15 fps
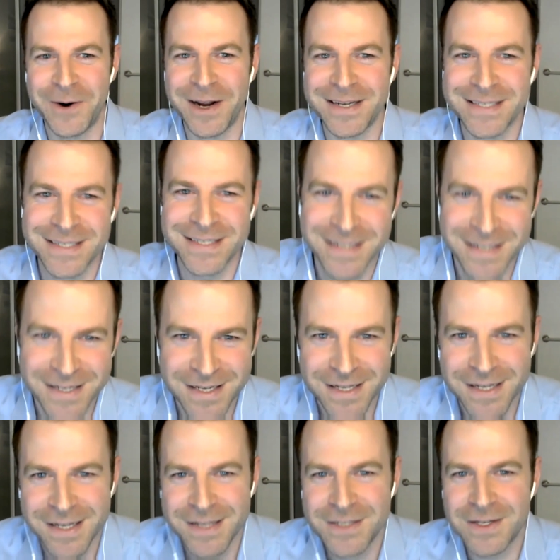All right.
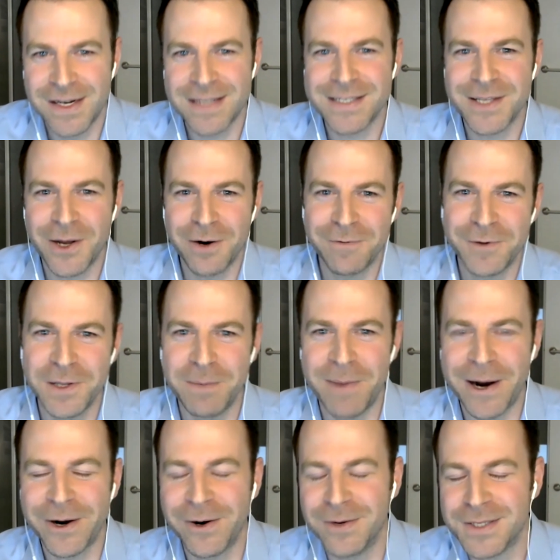So let's start off on the
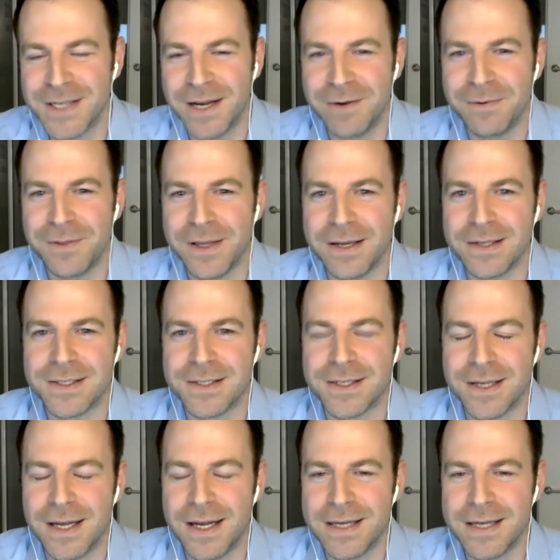macro side of
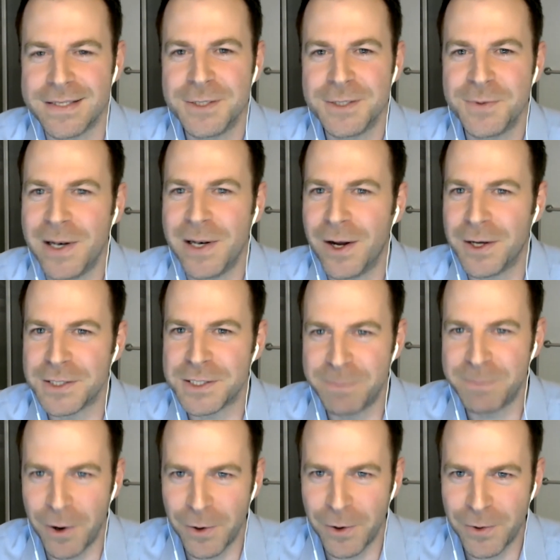things. Since we last
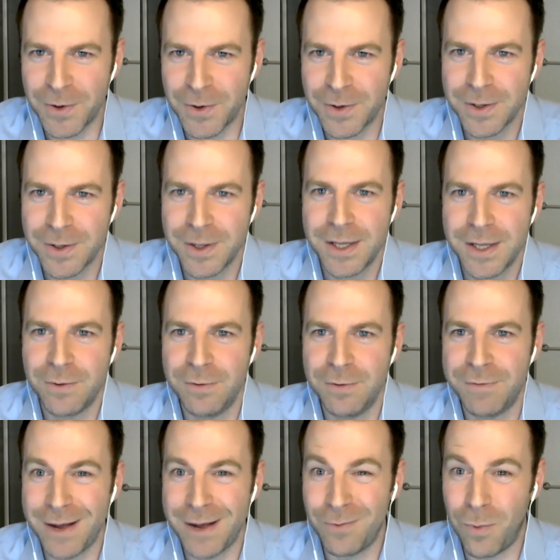spoke,
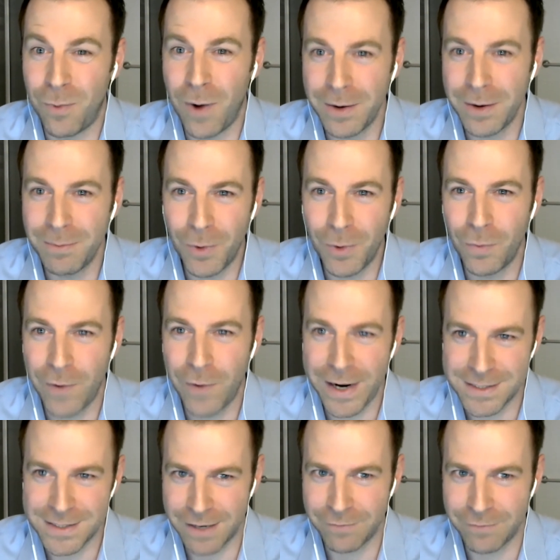we've had one more
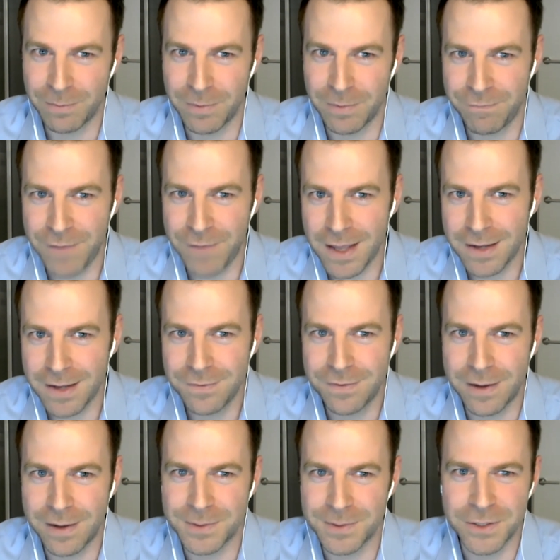rate hike from the Fed.
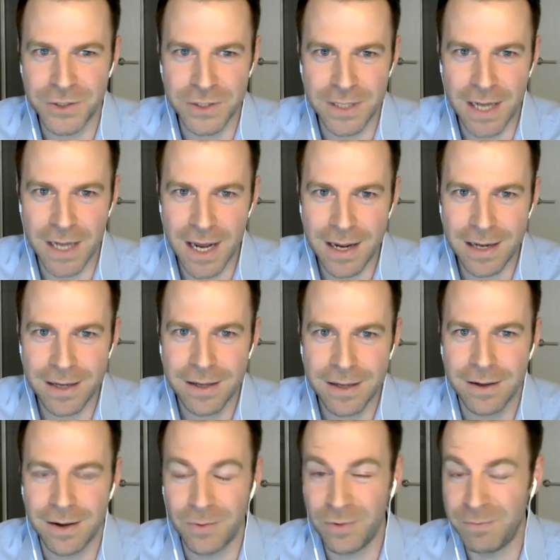That was in
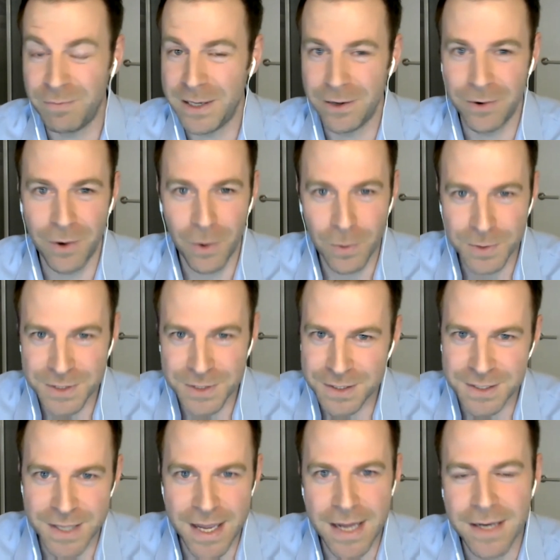July. We've been on hold
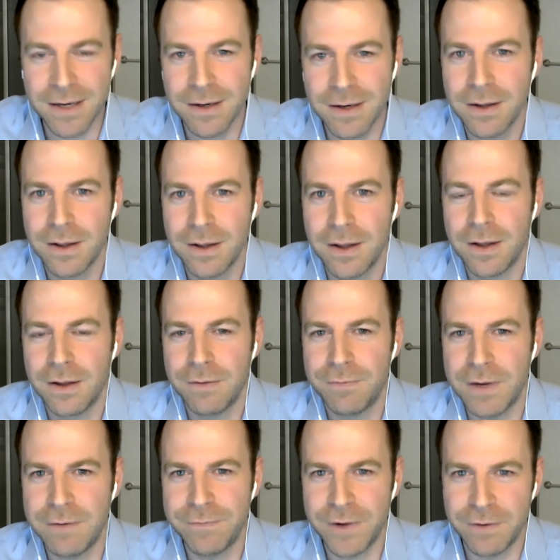since then.
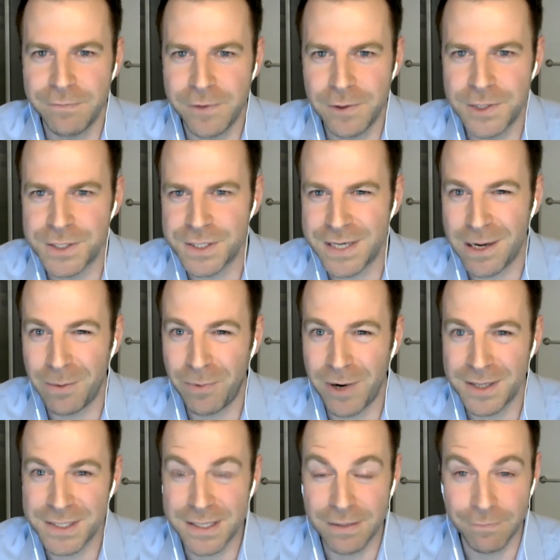Fed fund futures are now
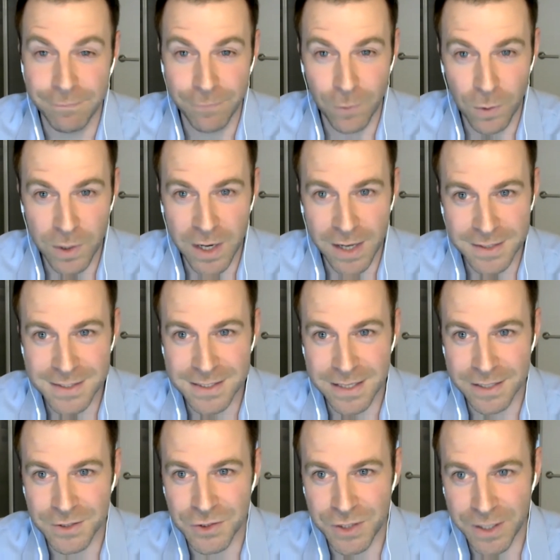pricing in 4 cuts
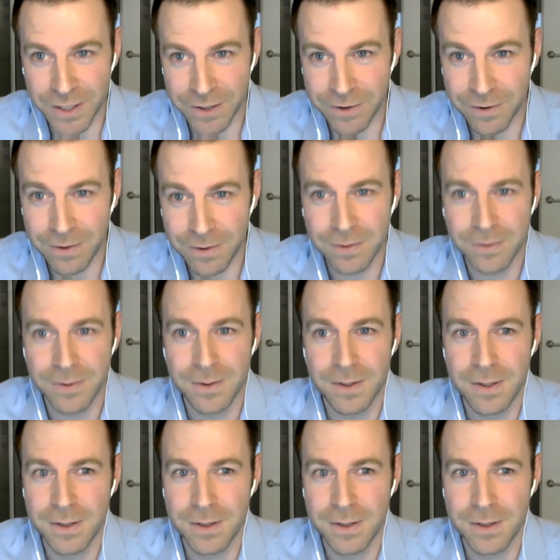next year.